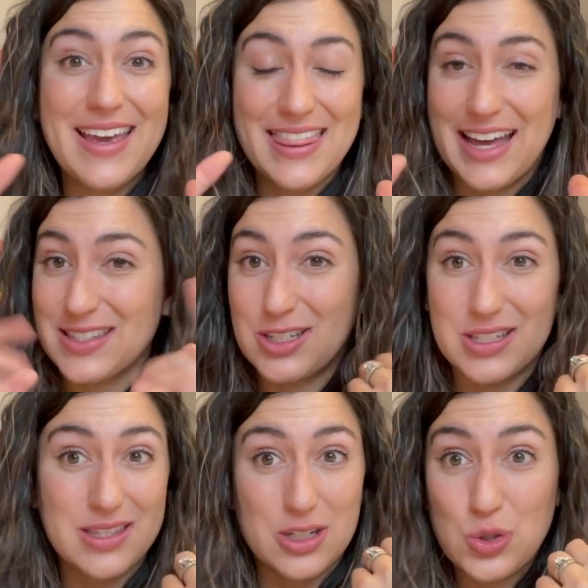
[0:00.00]
That's
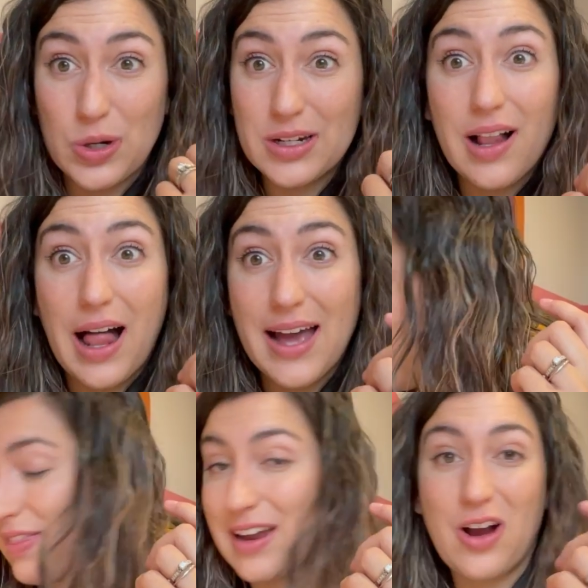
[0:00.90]
just the short class.
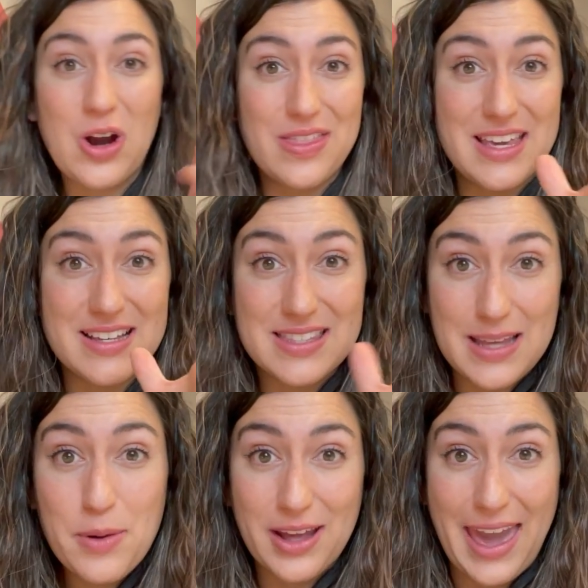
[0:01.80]
There are the
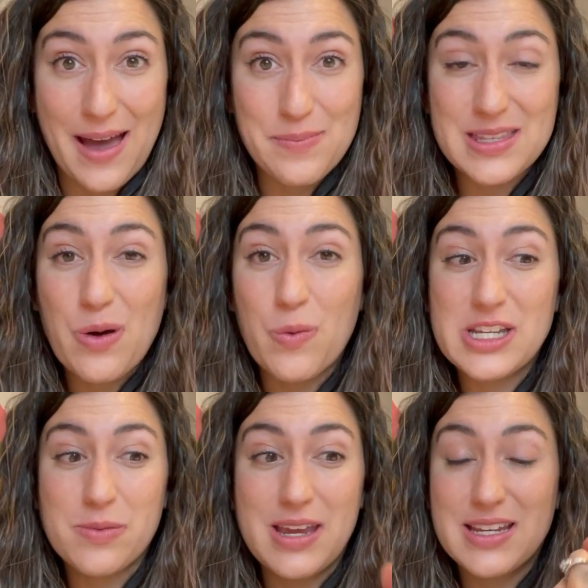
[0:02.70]
summer camps,
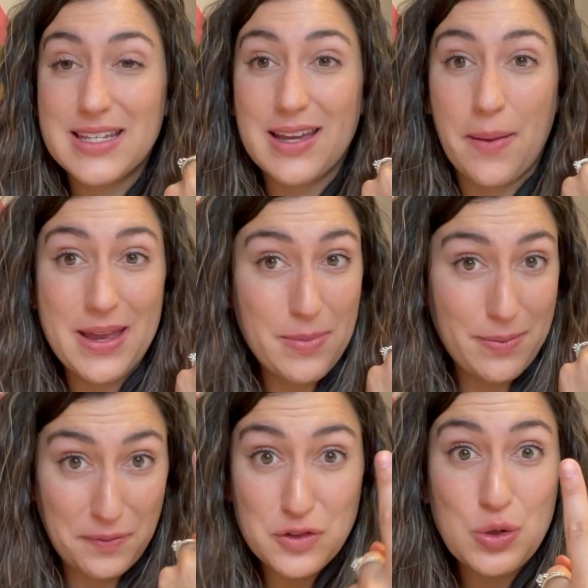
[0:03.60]
which meet a minimum
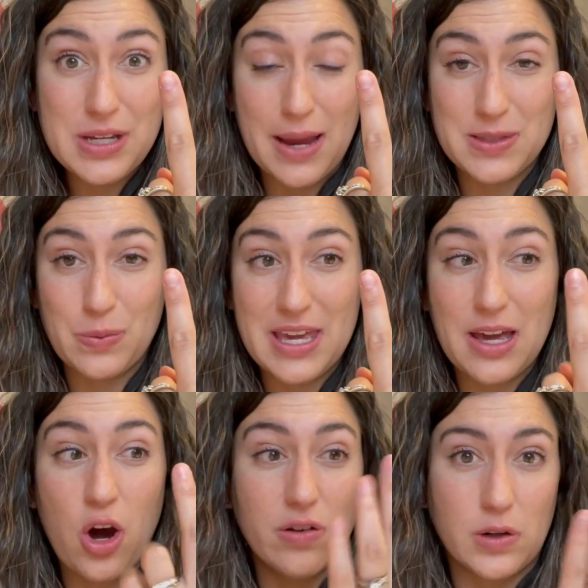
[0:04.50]
of two times a week
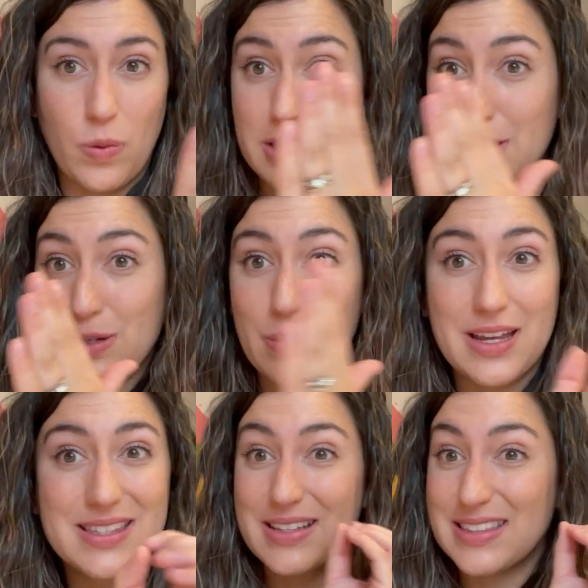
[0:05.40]
over one to two
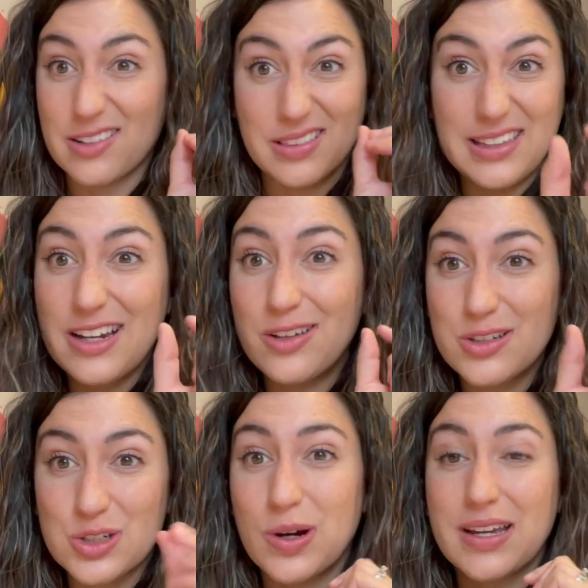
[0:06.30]
weeks. They're little
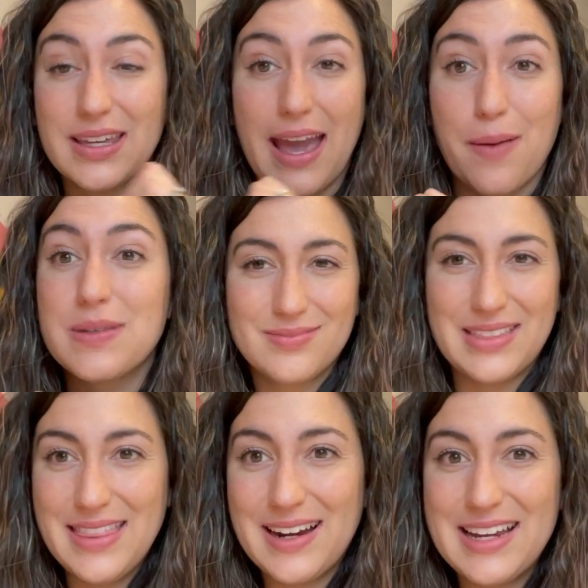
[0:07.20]
short camps.
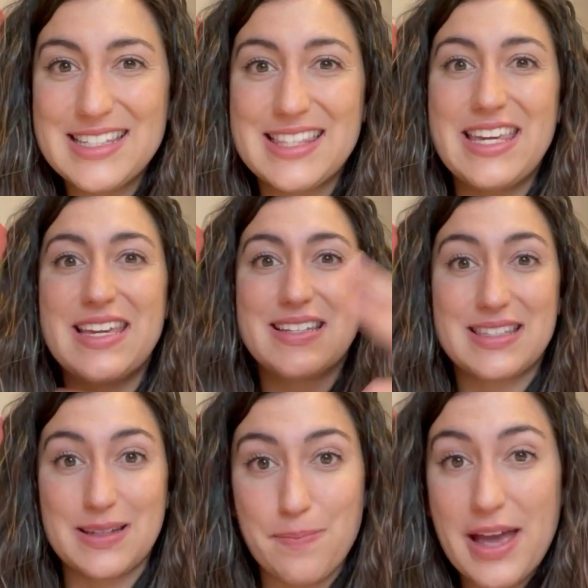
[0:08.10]
Then there is the
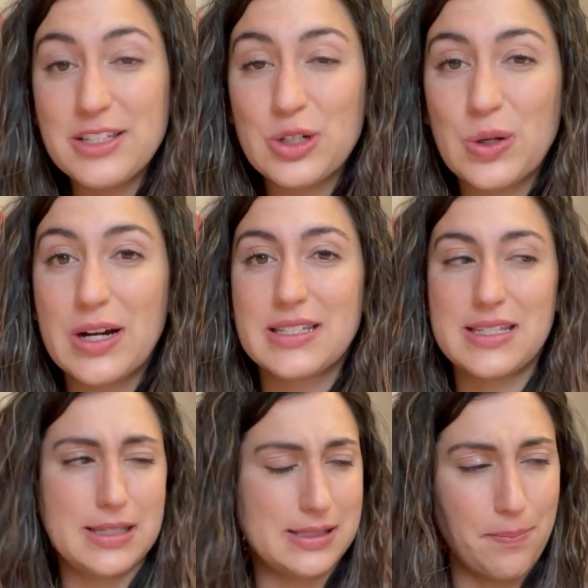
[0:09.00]
semester course. This
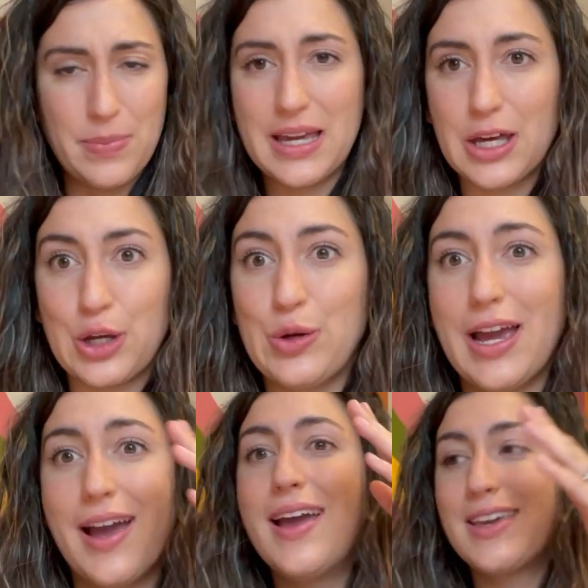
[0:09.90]
is the big kahuna.